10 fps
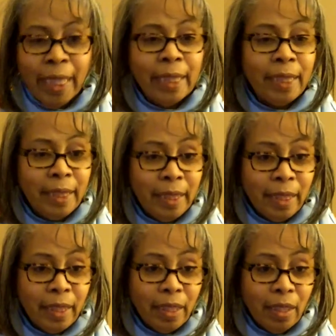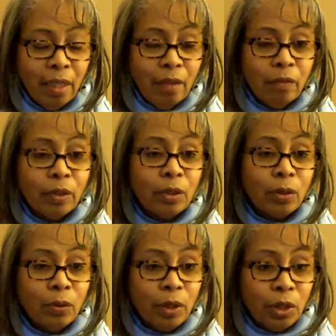entity for
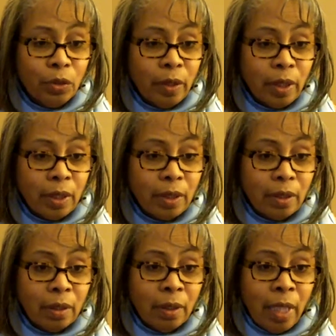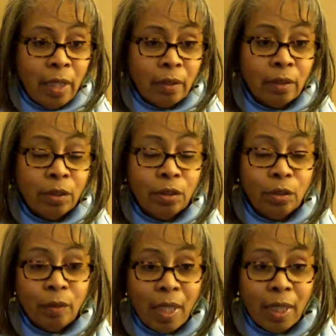school districts that are
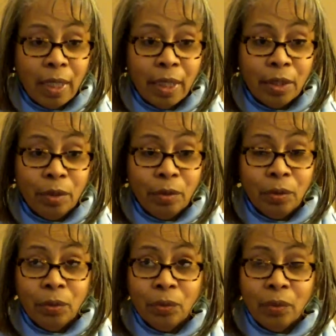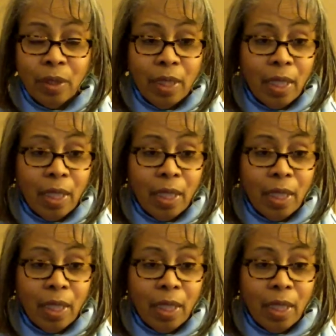struggling to